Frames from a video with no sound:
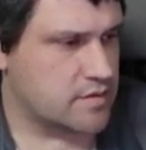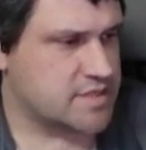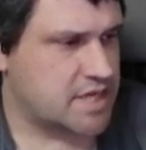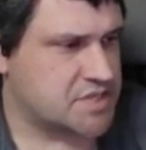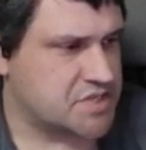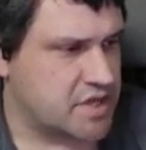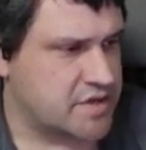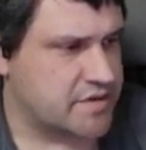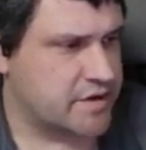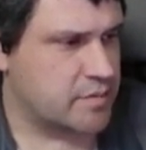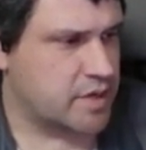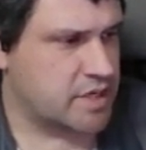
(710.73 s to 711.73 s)
Fantastic. A
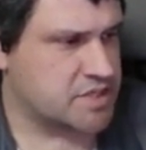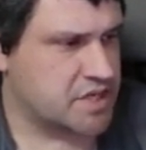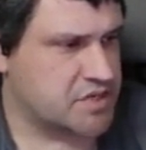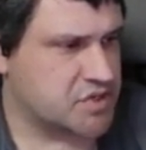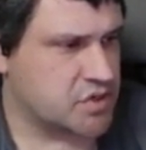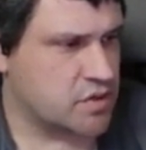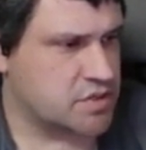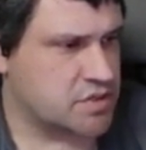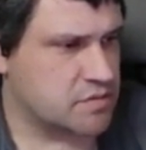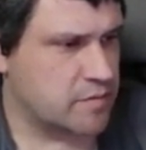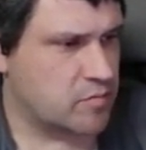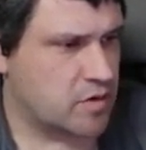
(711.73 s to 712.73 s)
nearby sage encourages
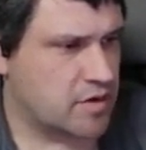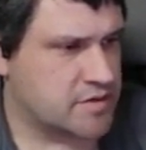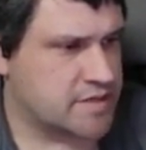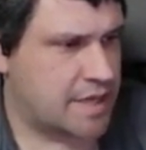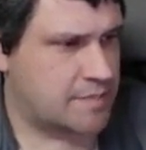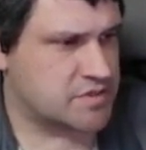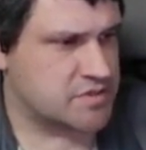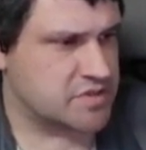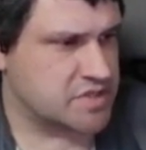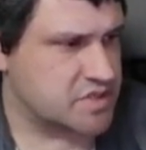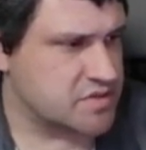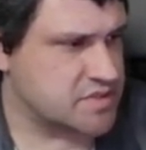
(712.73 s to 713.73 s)
you to read one of the
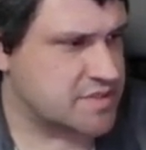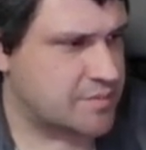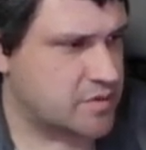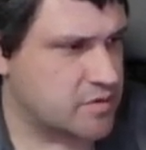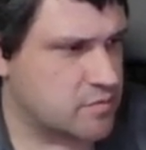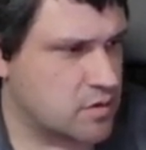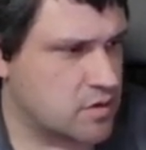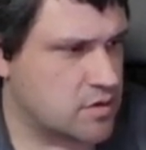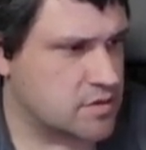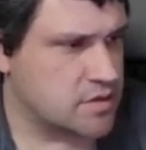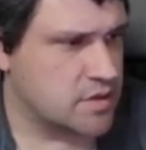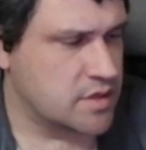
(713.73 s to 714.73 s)
tapestries. Here's a table to
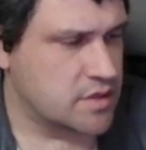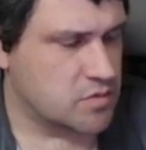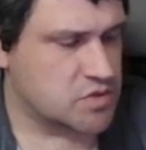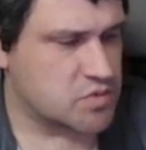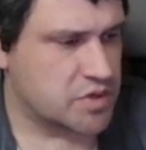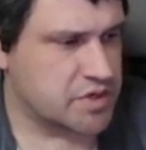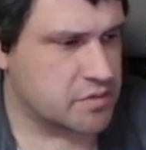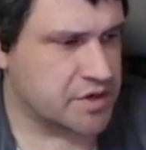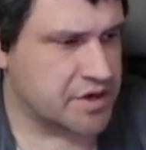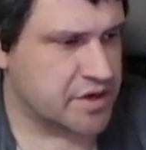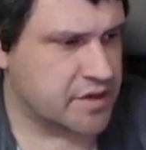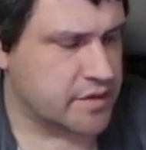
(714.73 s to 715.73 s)
roll. Which one do you
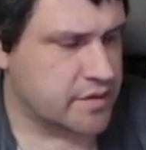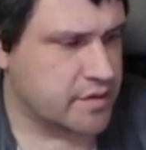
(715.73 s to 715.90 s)
read?